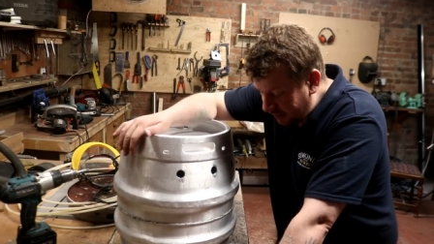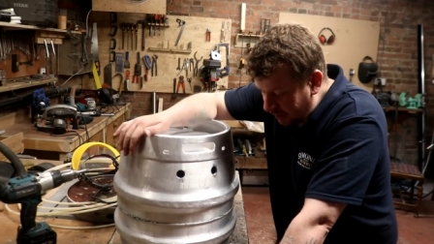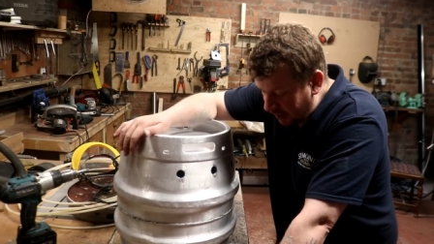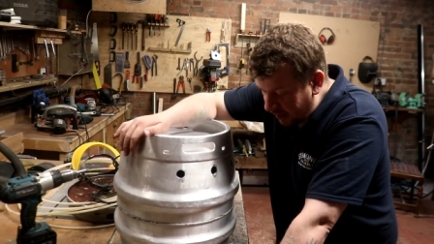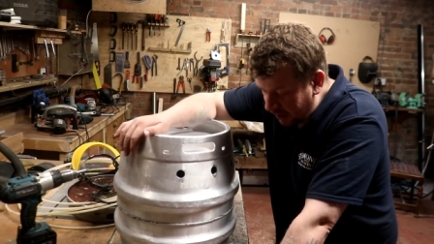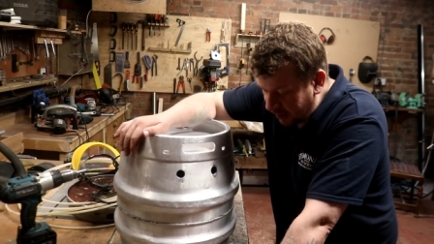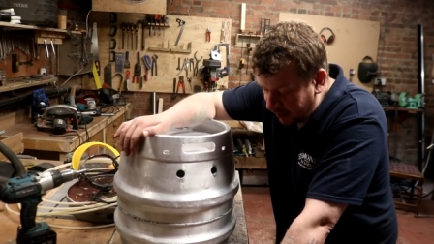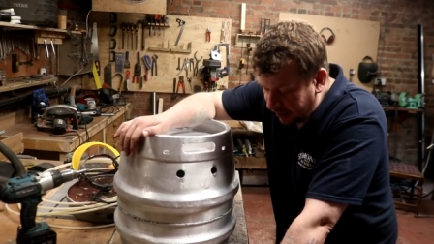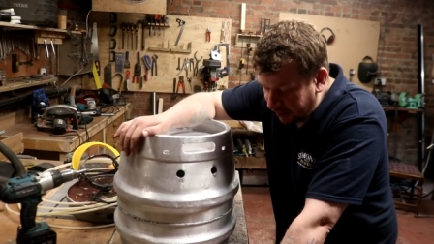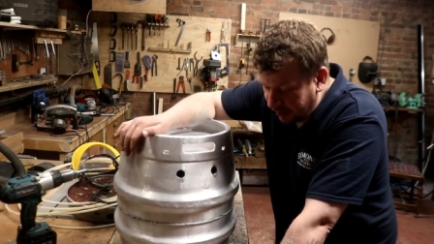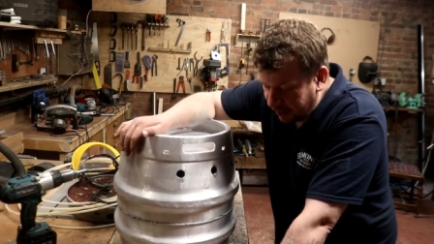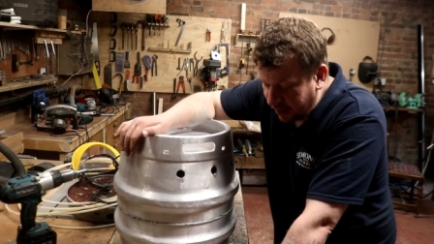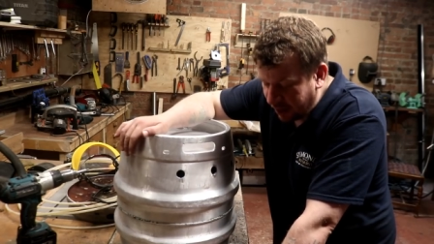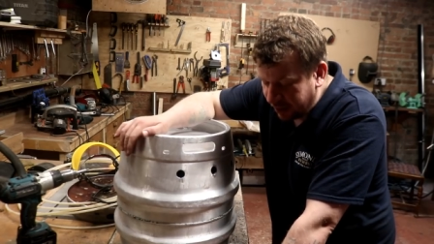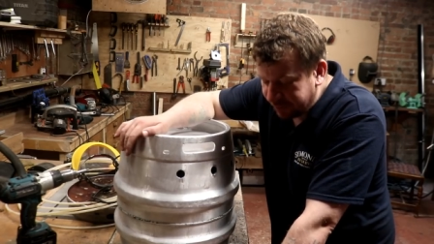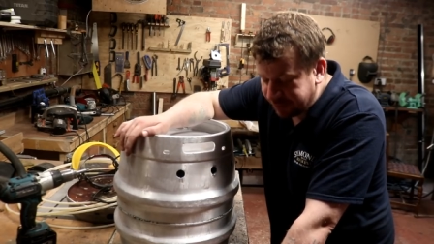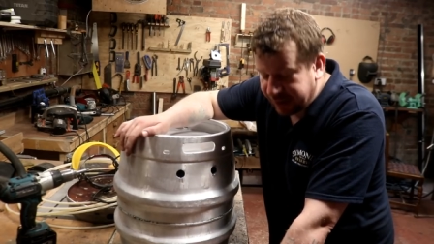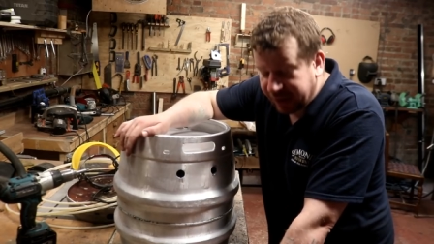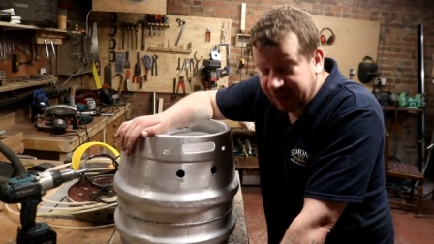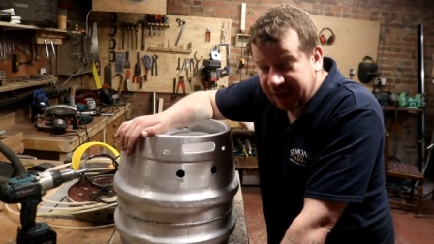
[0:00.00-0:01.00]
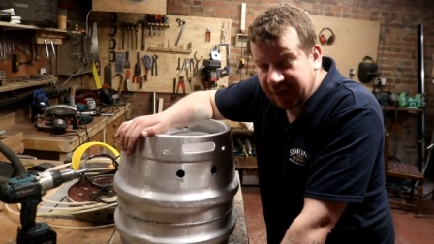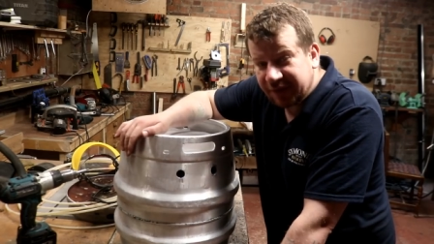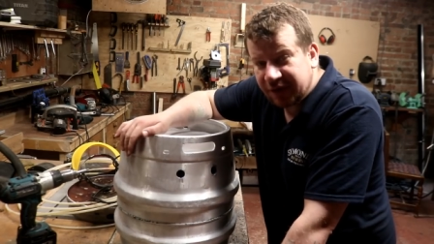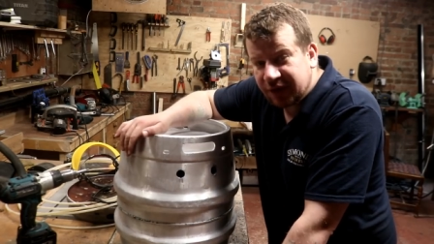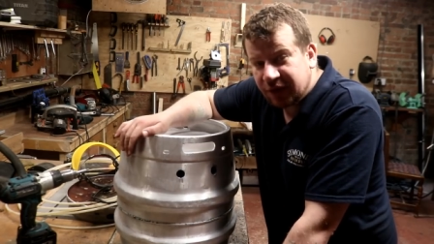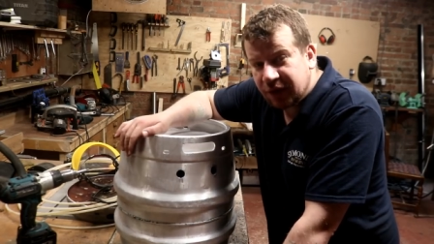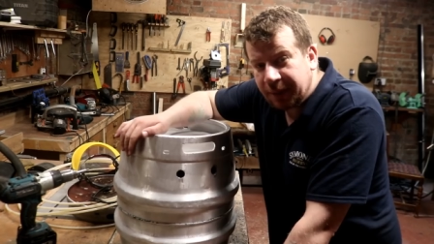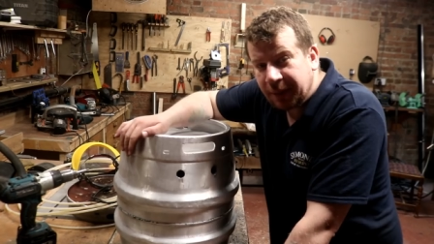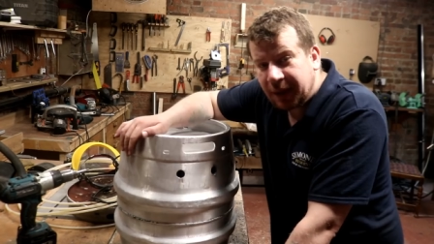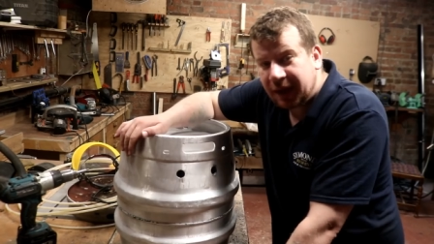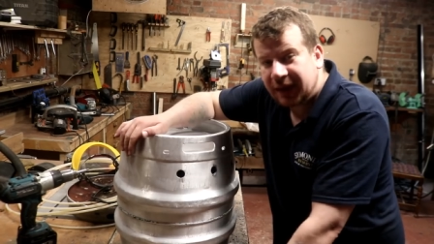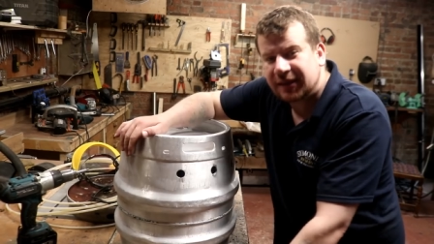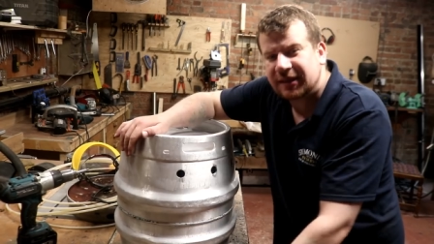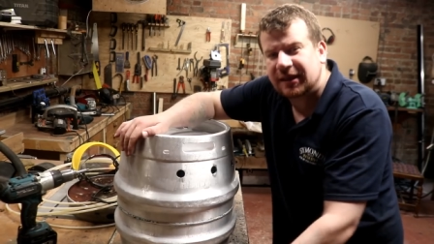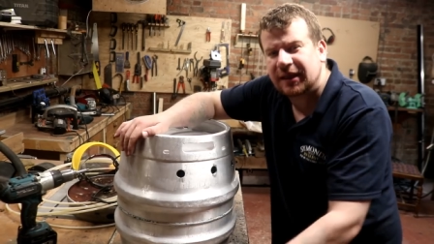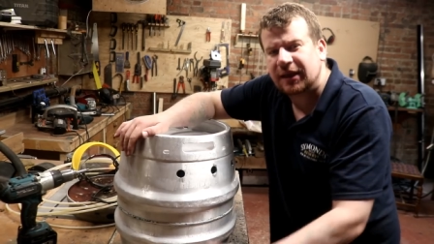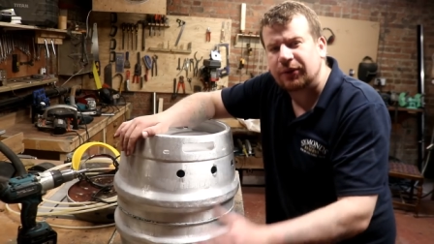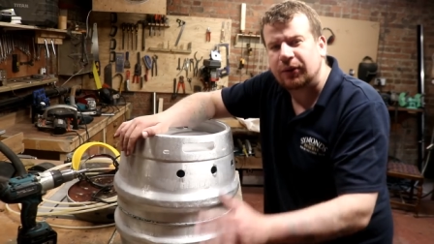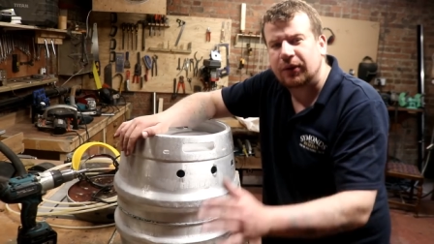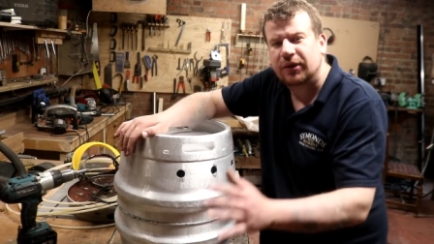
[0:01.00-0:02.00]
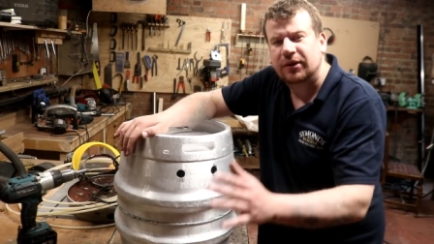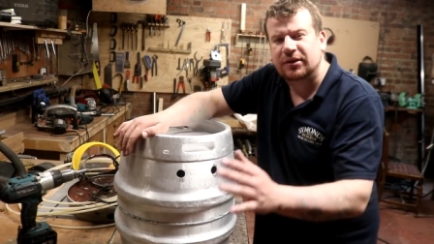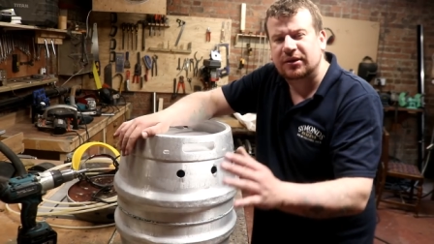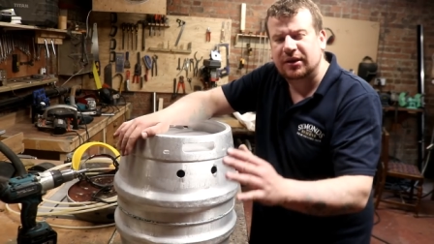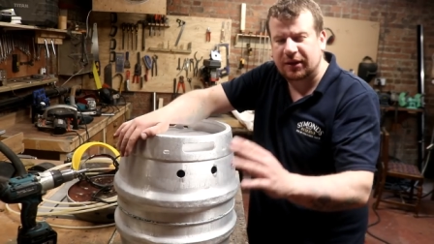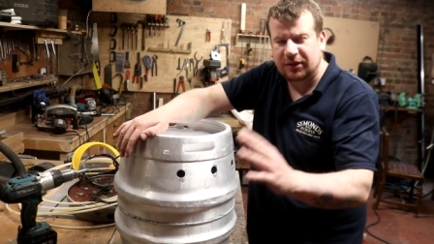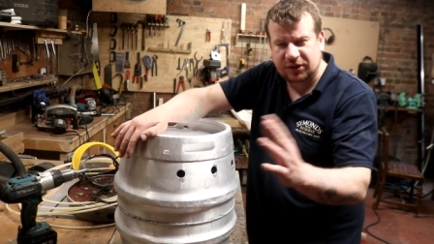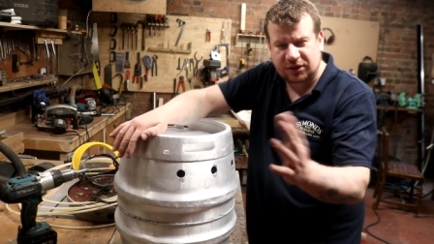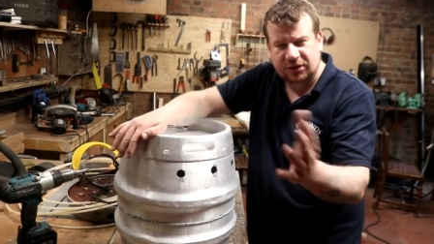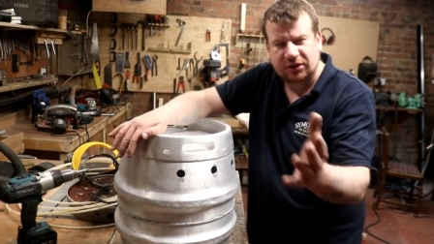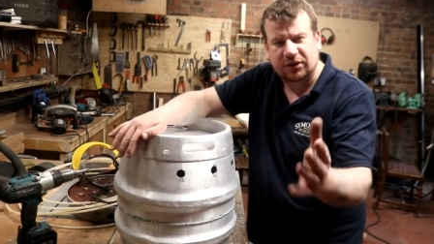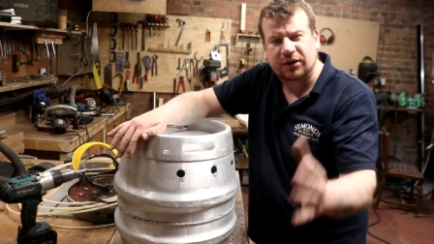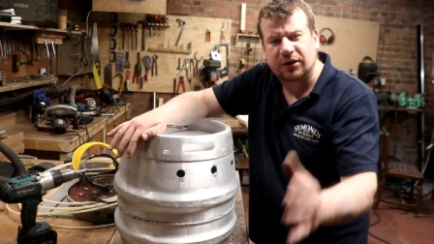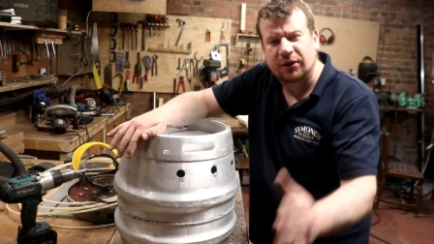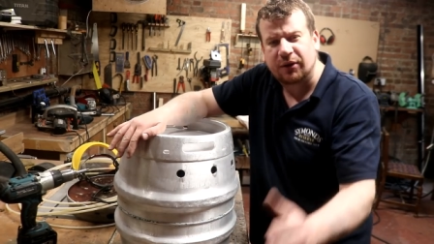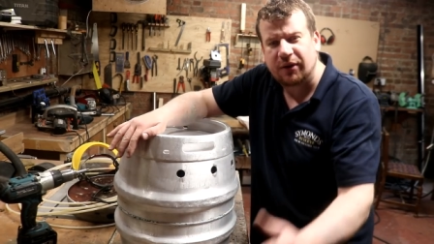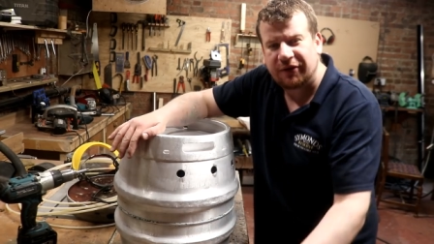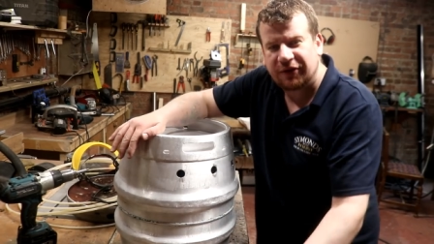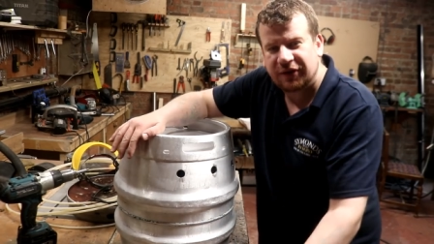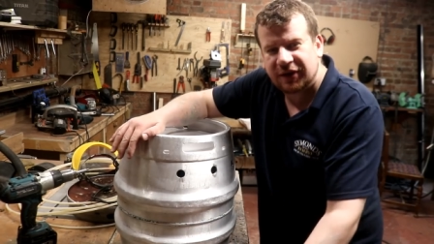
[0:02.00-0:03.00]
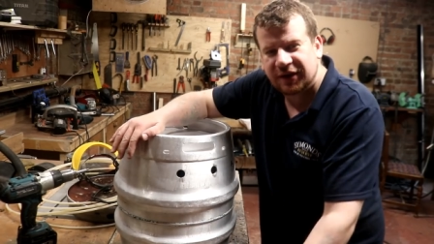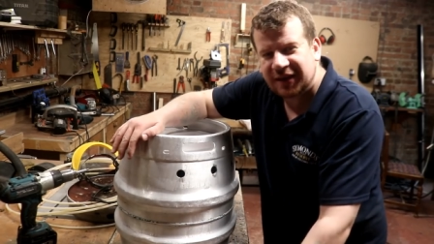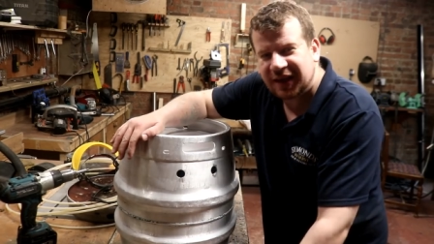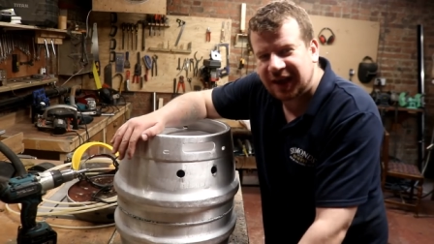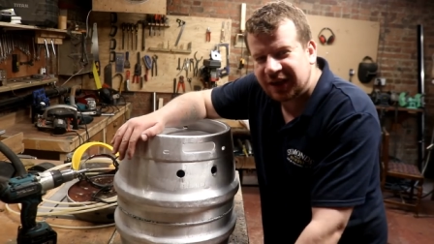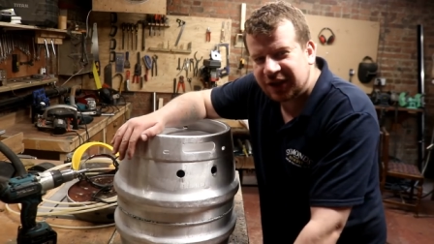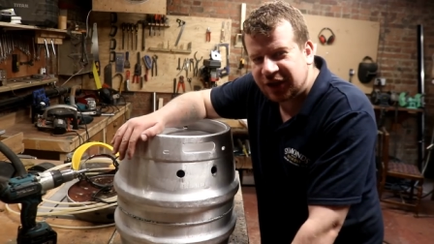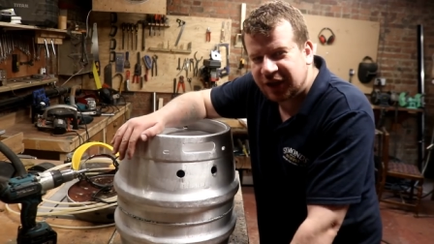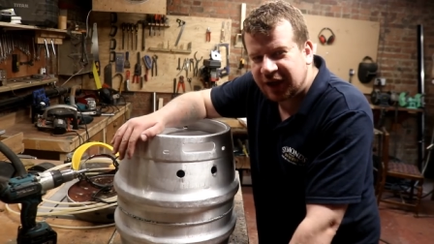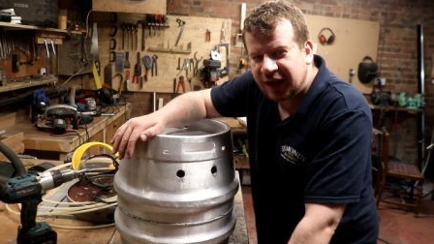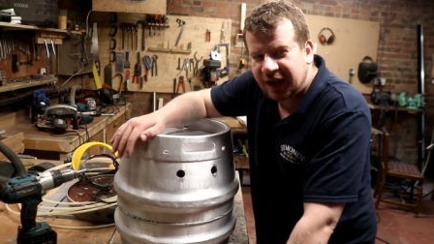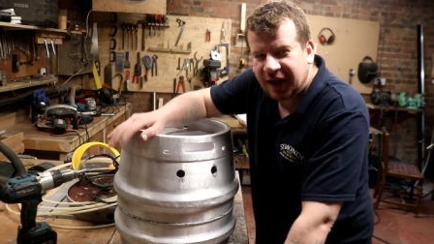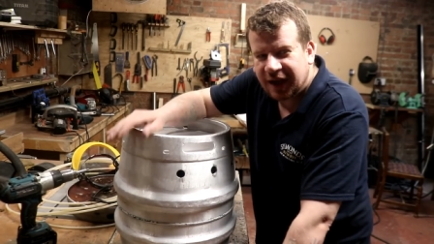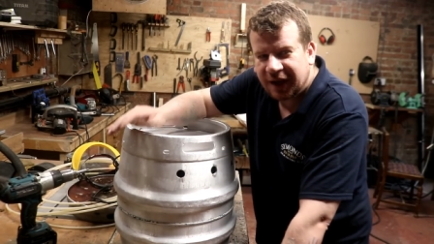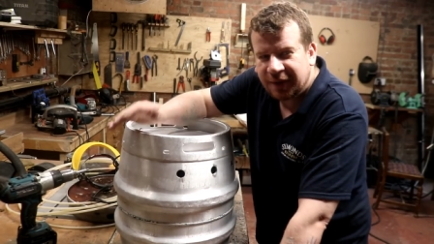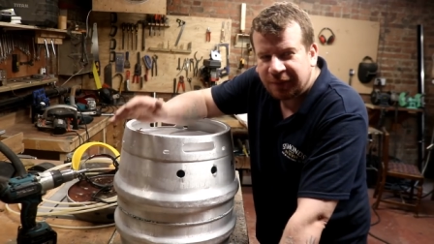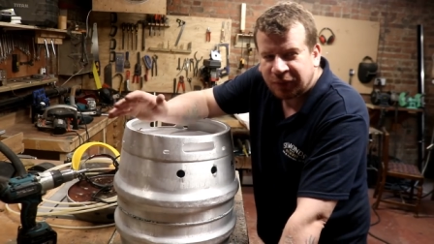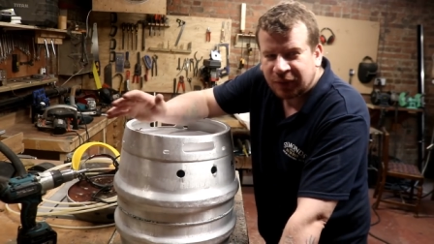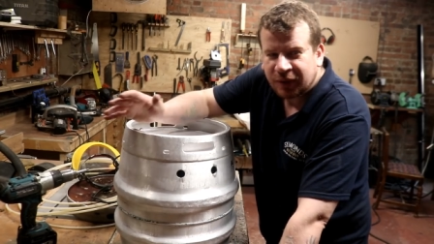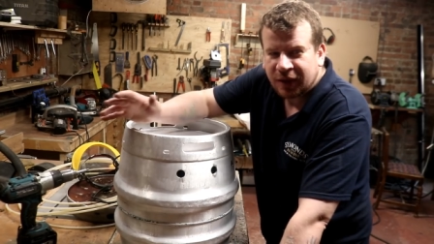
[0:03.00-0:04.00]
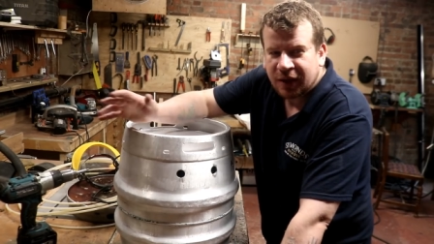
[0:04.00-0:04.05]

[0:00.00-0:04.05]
Uh, I've been giving all the plastic ones, I'm just going to go off on a tangent here.